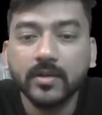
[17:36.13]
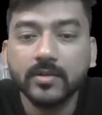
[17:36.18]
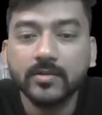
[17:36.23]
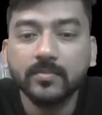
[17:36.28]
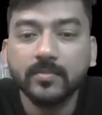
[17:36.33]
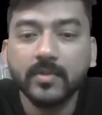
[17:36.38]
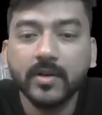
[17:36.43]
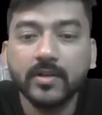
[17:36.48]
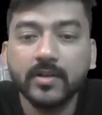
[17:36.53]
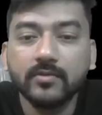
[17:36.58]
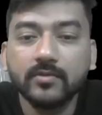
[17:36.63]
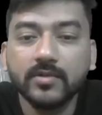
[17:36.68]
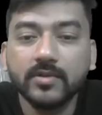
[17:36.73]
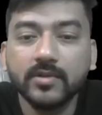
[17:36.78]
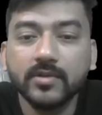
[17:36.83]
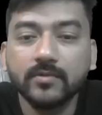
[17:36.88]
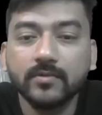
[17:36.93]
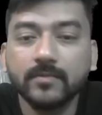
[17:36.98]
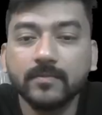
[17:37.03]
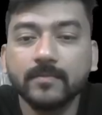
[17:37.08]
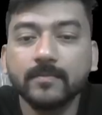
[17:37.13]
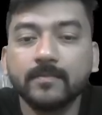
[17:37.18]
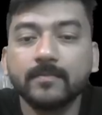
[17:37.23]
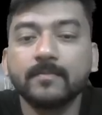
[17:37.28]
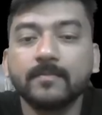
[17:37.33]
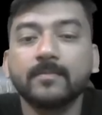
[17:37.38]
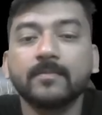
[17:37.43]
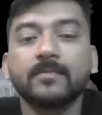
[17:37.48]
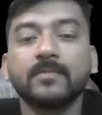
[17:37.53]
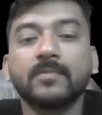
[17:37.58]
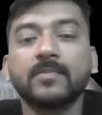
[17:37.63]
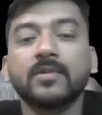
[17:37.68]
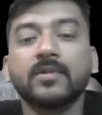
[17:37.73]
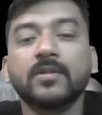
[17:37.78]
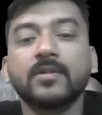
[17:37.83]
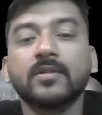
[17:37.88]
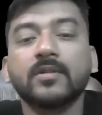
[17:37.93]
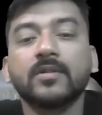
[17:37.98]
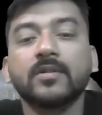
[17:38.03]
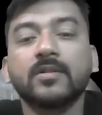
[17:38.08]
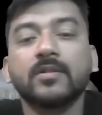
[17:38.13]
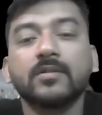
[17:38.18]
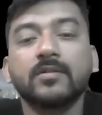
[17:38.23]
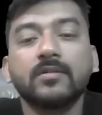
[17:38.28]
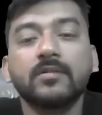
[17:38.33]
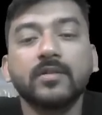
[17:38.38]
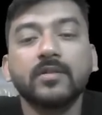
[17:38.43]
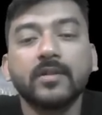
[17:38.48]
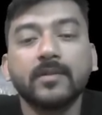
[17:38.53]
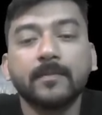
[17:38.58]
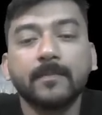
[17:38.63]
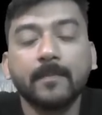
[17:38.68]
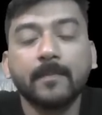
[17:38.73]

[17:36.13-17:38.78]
pi to 0. Okay,